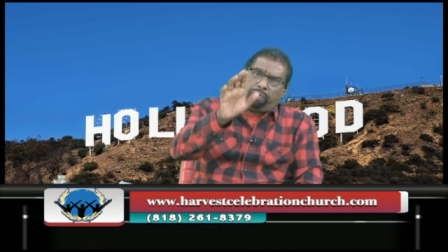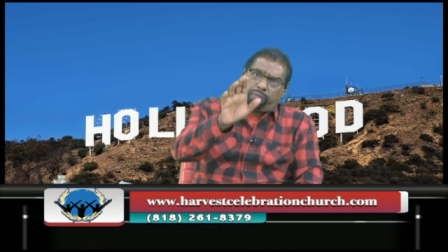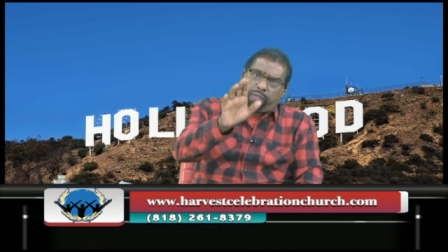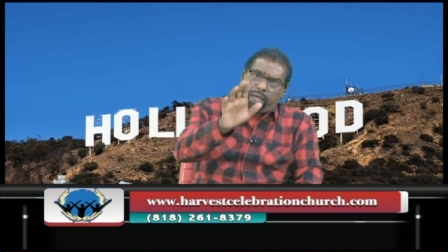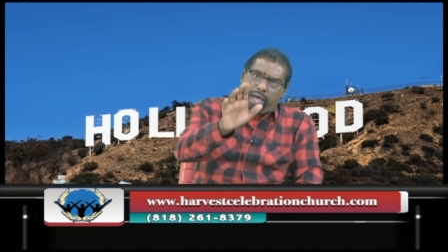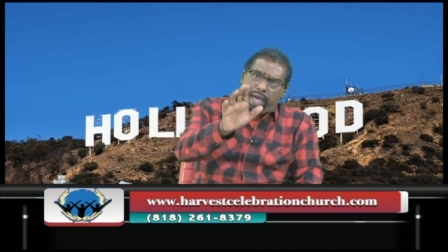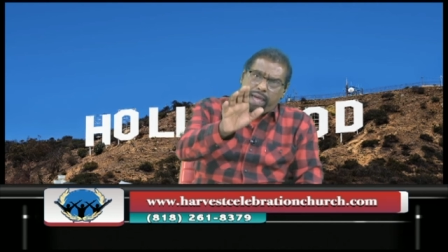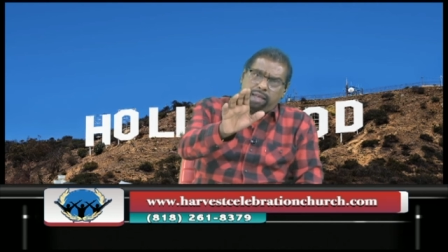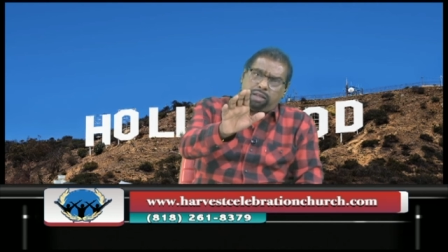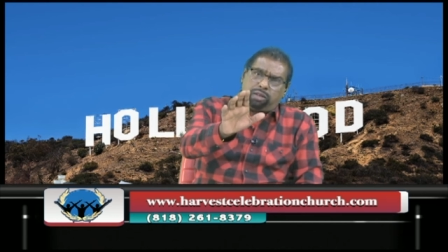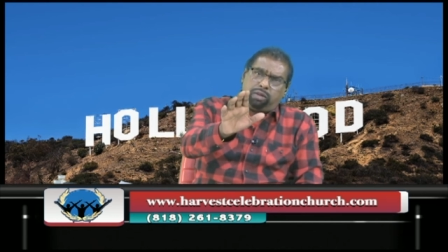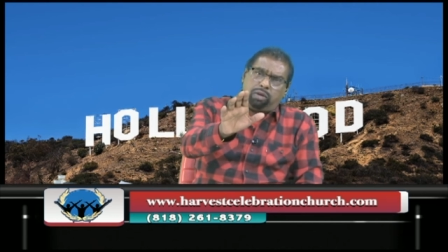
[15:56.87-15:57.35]

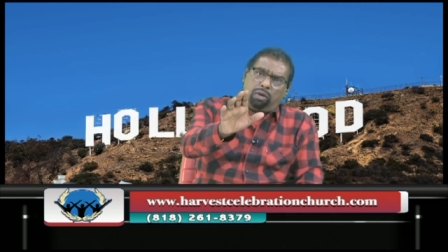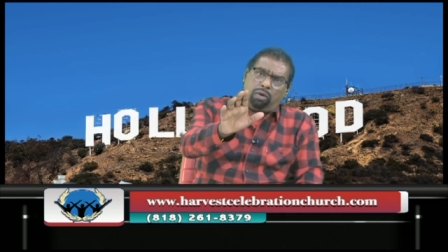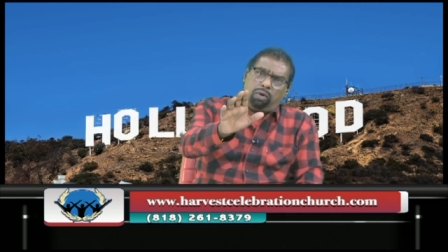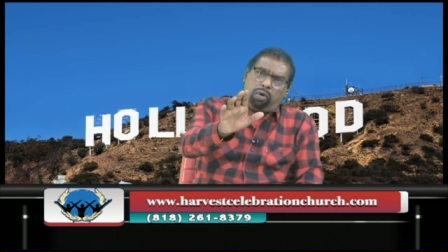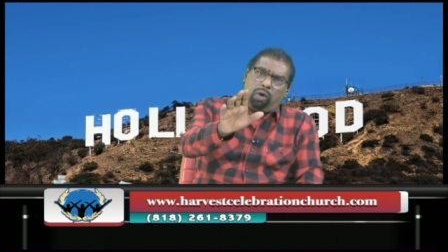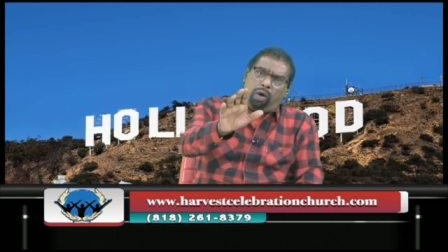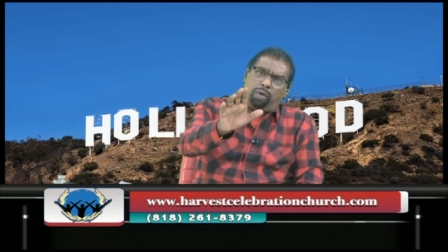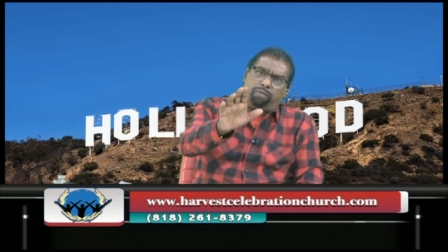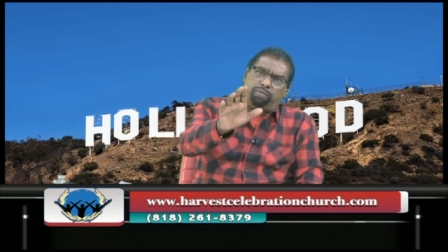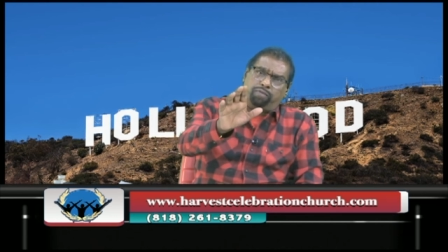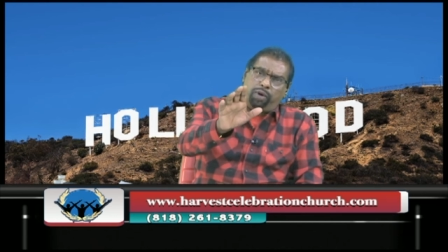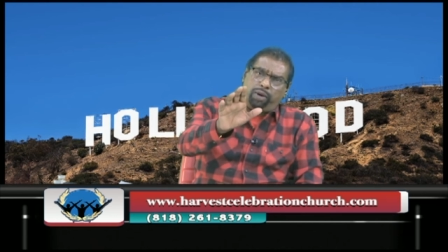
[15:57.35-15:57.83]
Thank you,
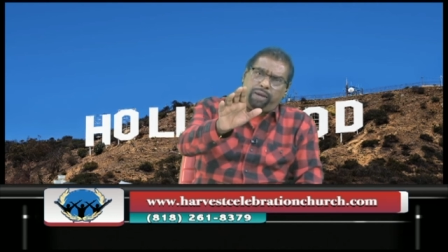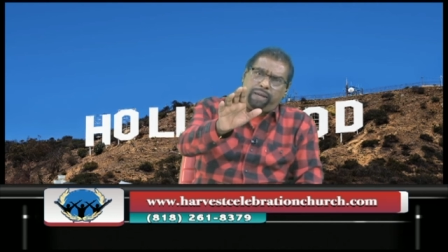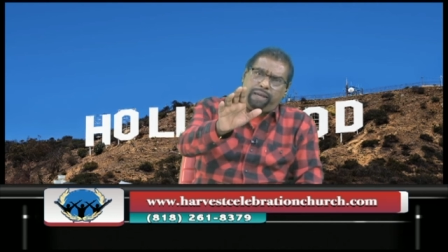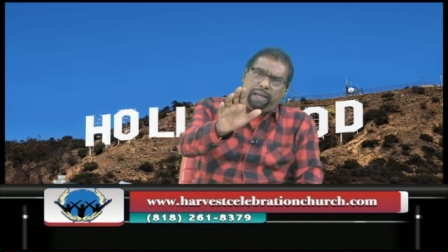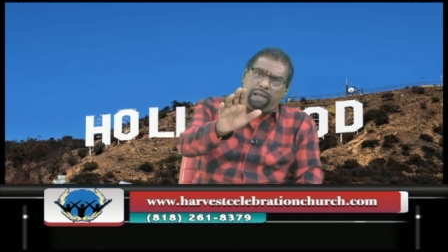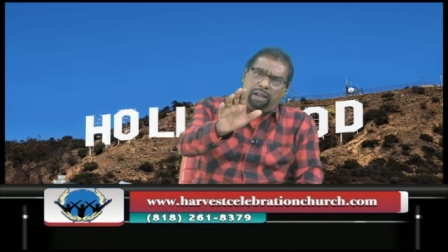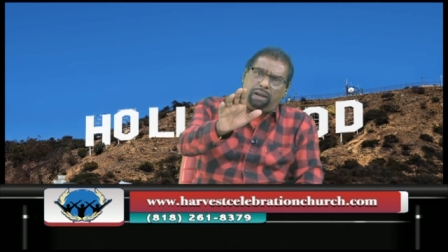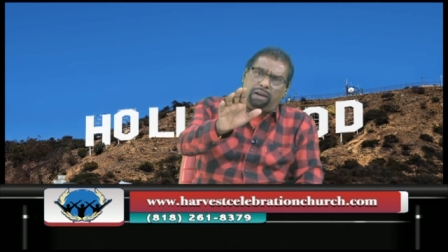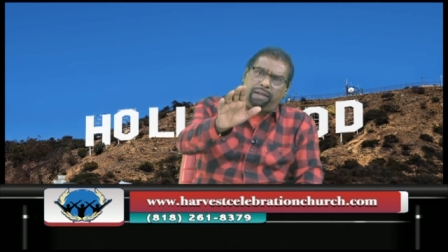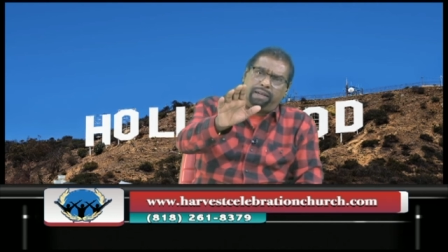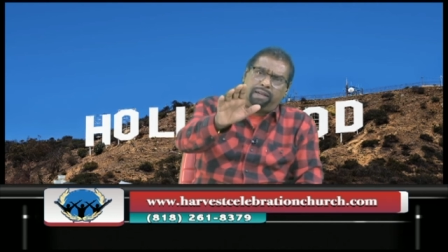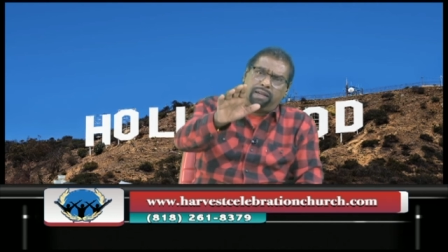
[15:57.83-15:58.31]
Lord, for
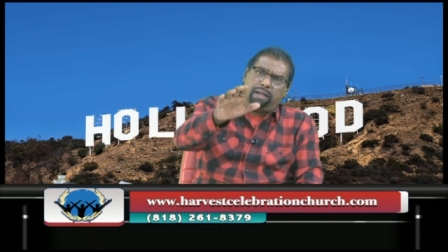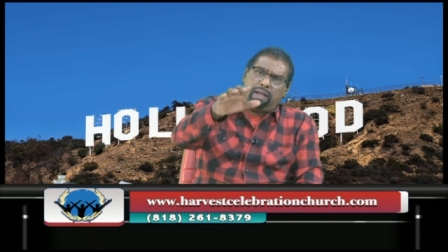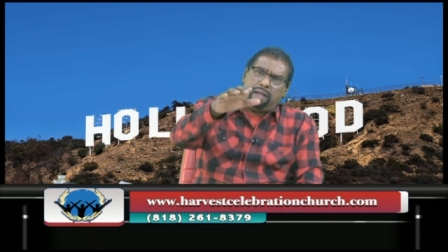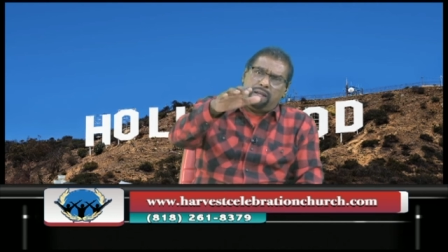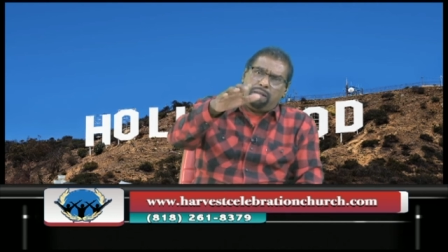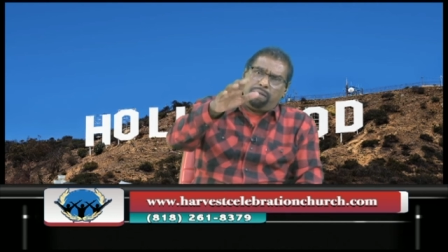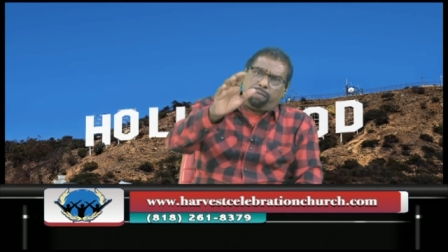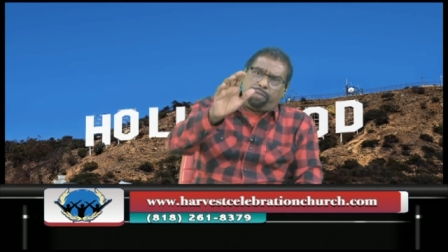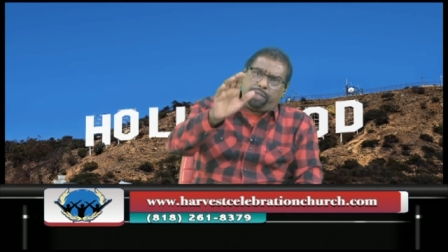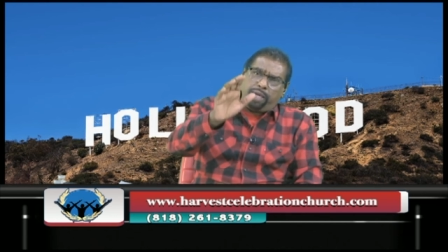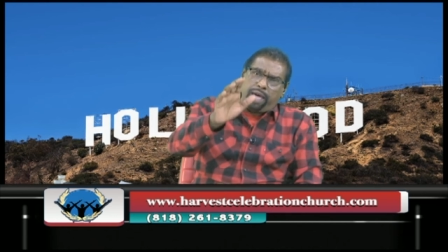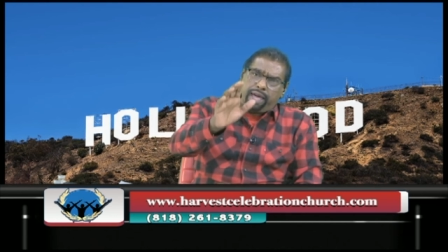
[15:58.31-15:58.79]
healing.
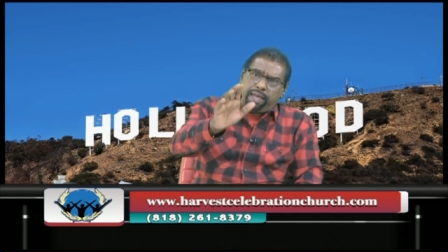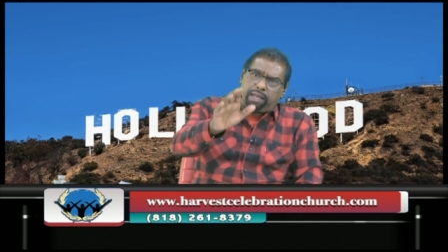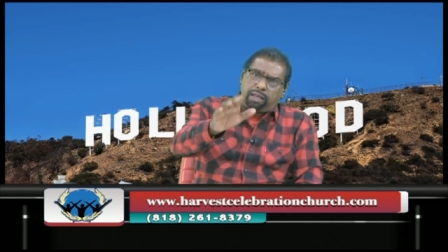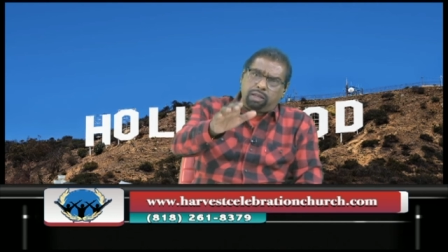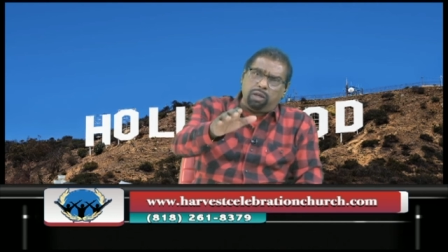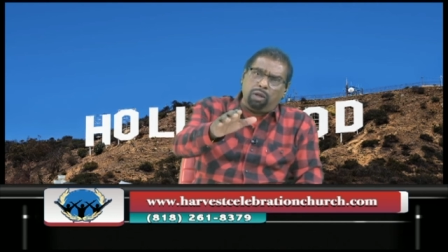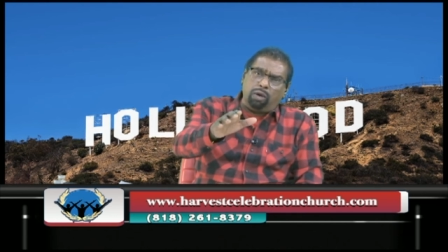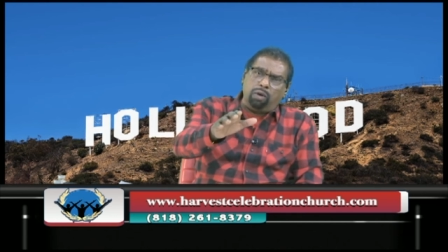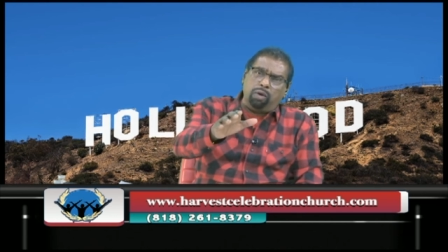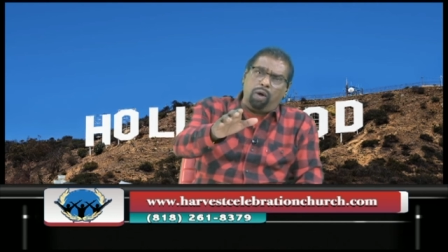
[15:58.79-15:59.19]
Thank you,